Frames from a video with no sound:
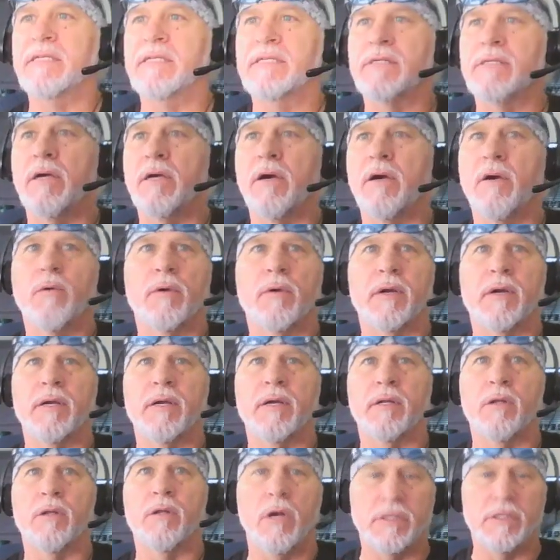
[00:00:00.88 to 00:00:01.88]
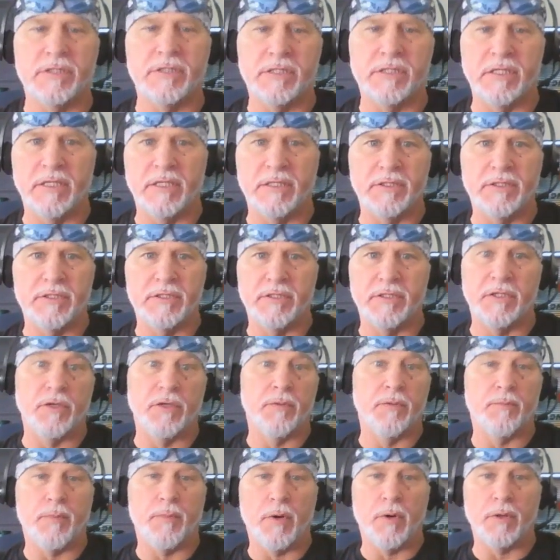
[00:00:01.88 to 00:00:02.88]
so we're going to launch
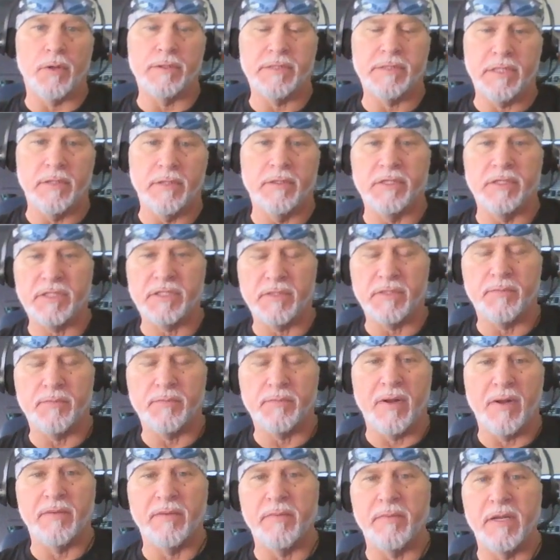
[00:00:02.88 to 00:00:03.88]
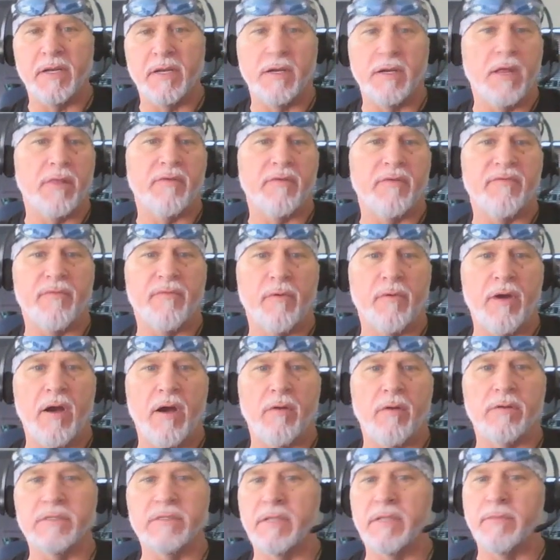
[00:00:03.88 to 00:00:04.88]
into part two. This will probably be another 4
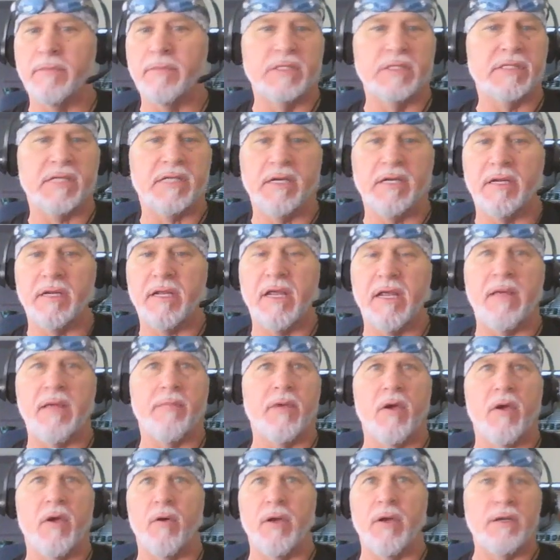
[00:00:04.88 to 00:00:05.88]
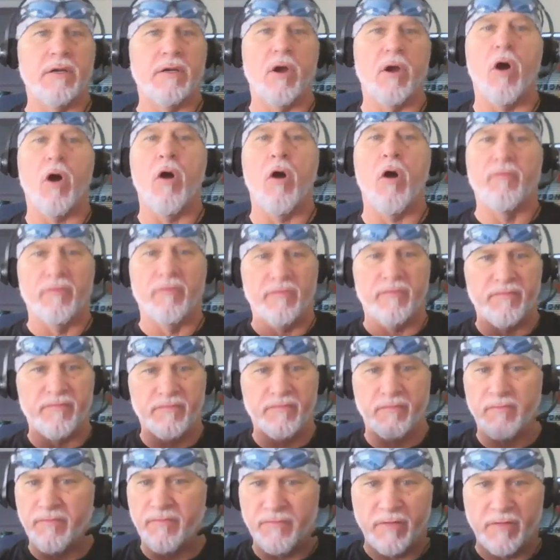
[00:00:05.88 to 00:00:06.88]
hours. I'm just going to keep going over
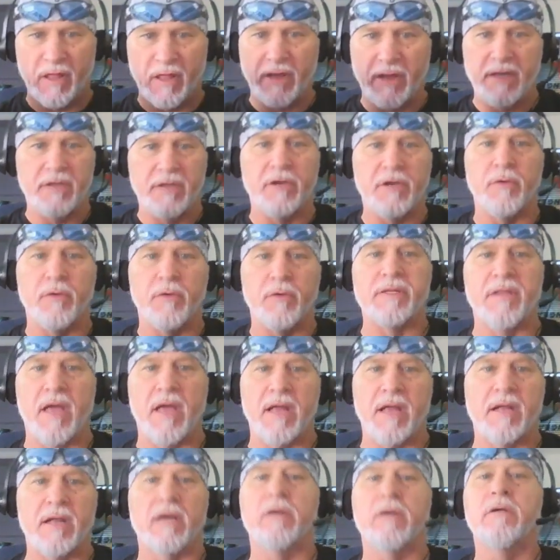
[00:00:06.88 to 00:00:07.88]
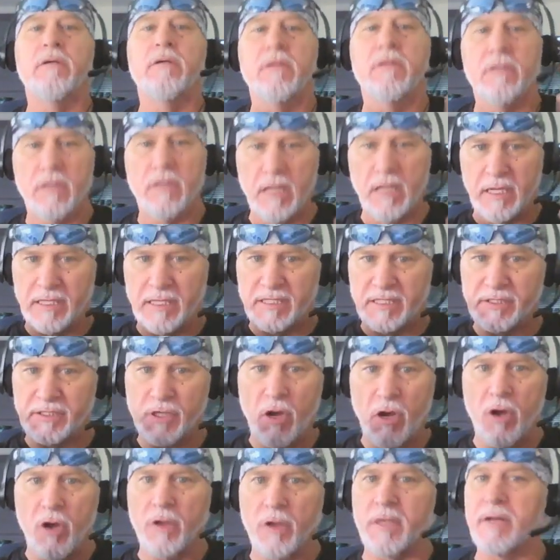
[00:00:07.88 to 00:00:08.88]
flooding you with data. It's
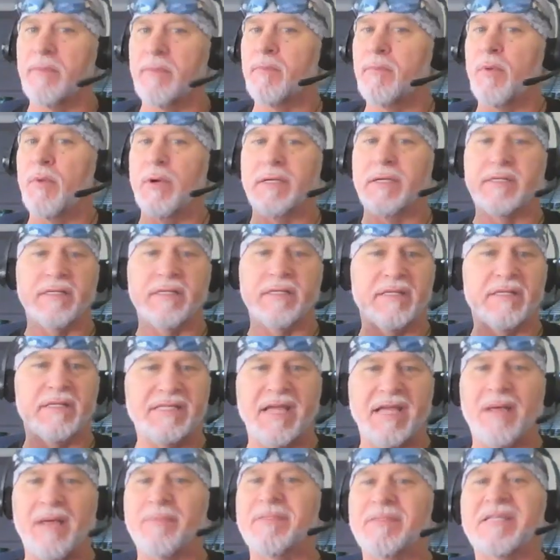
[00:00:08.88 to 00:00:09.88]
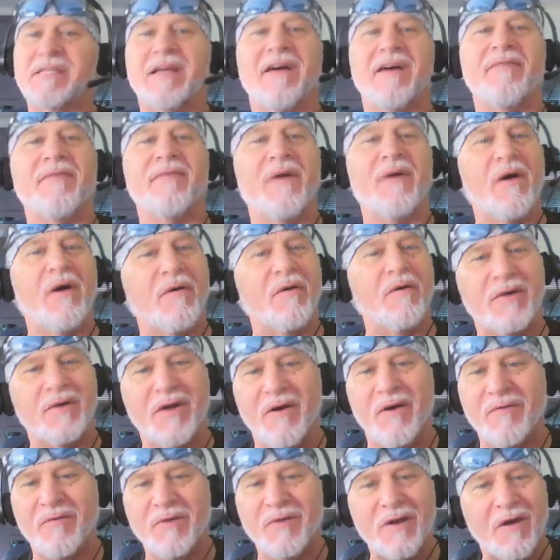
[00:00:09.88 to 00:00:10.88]
all going to point to the same stuff over and
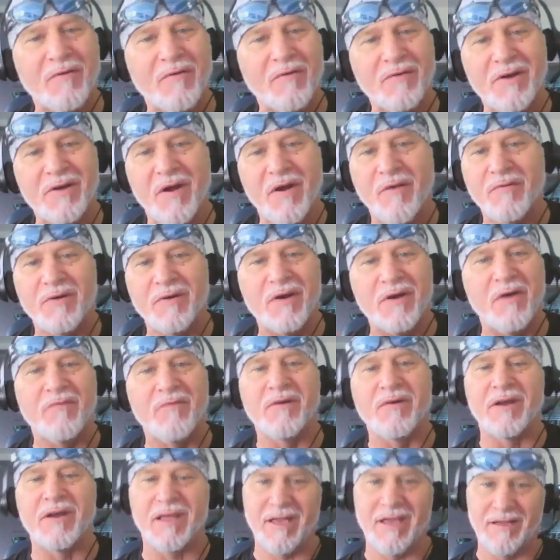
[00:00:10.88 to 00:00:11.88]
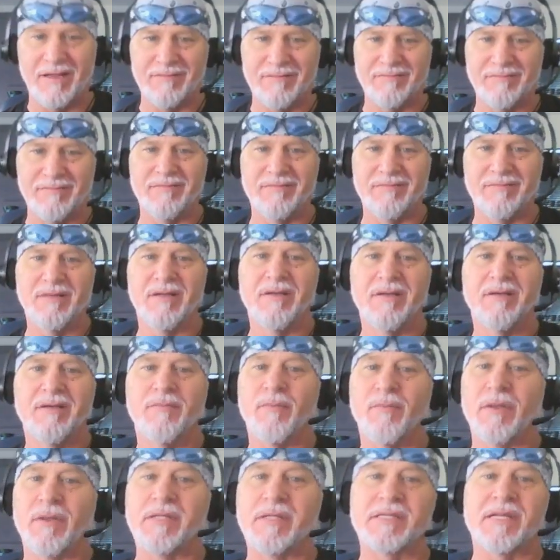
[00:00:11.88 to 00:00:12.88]
over and over and over and over again.
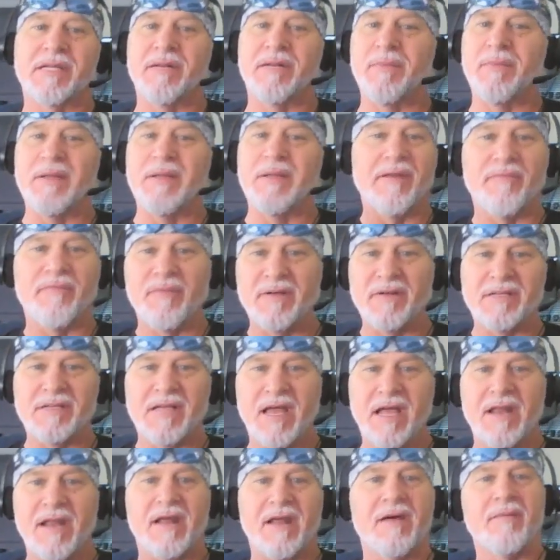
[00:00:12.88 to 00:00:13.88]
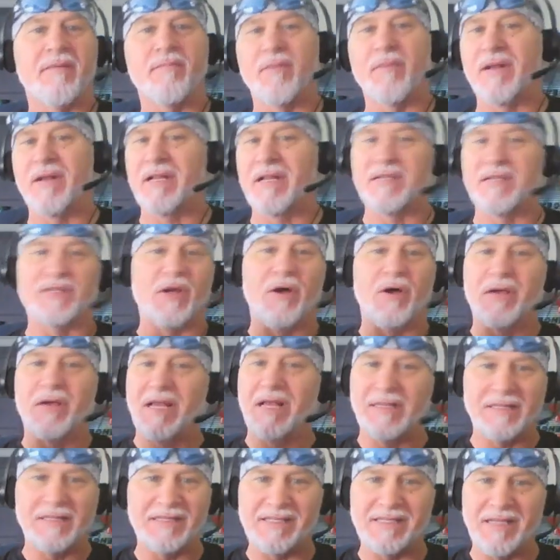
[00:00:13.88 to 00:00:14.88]
But it's going to be different data, but it's all
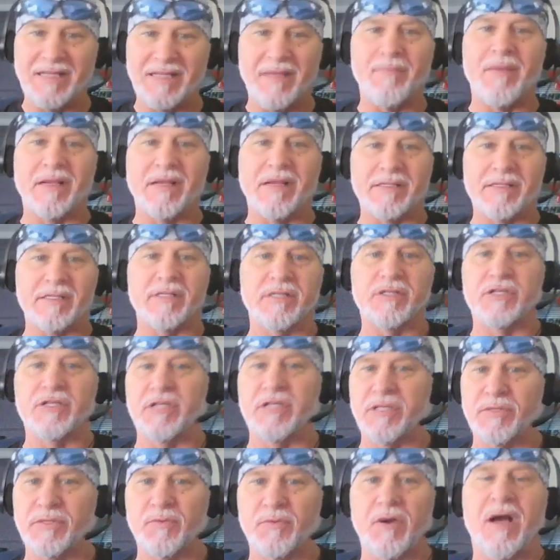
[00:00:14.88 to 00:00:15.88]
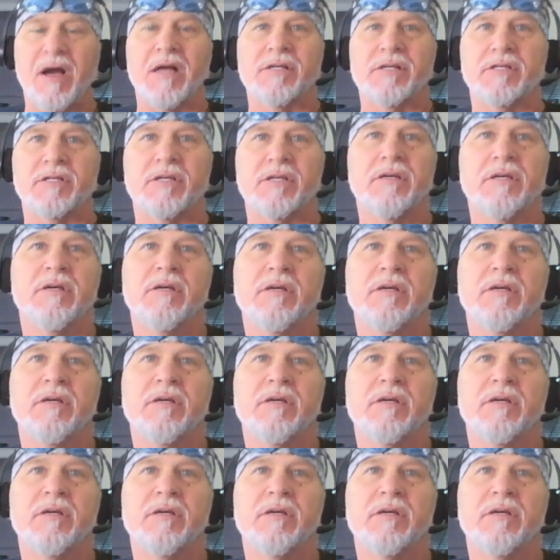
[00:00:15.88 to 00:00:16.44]
got the same message. Just watch.